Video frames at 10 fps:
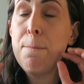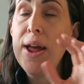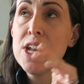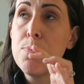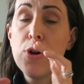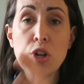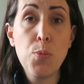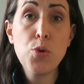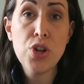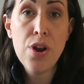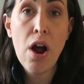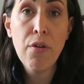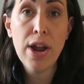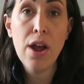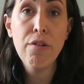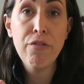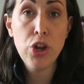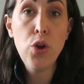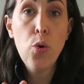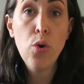the best possible scenario for
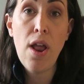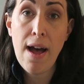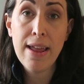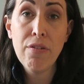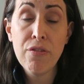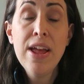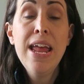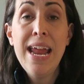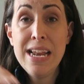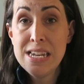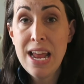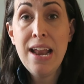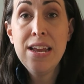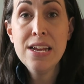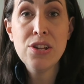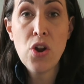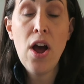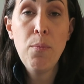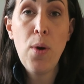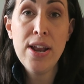your life in 10 years'
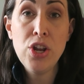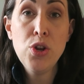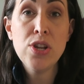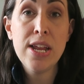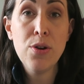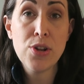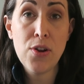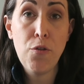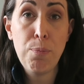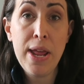time? Where do you see yourself